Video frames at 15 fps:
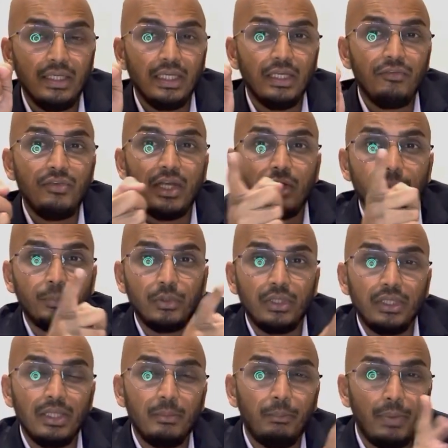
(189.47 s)
if he had to put it
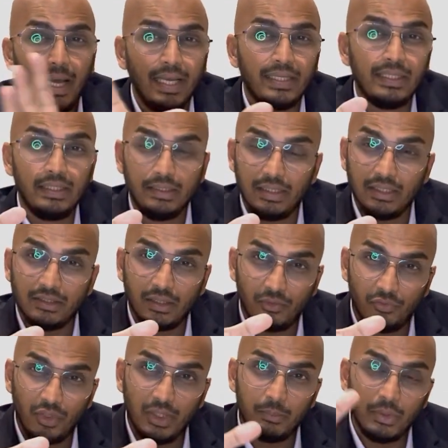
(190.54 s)
in the bank, he'd get
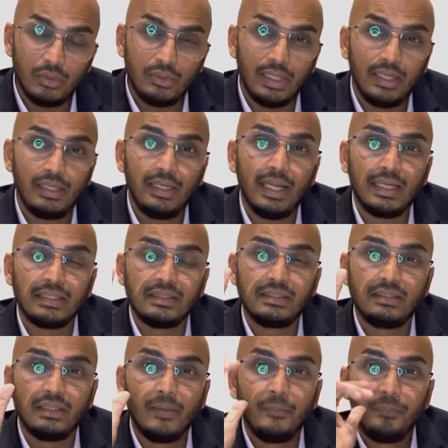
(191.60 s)
roughly about 10
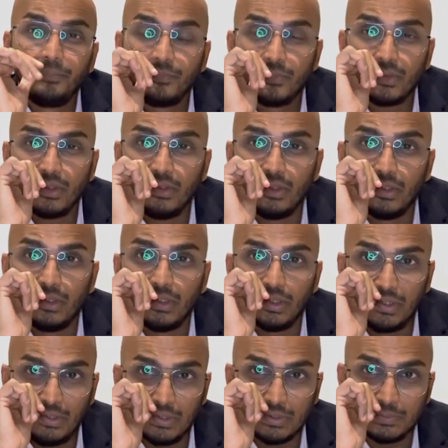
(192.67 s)
lakhs a
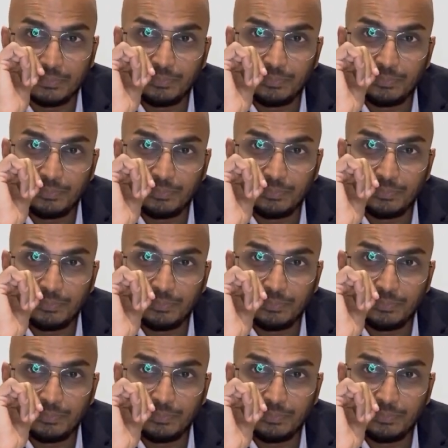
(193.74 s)
year.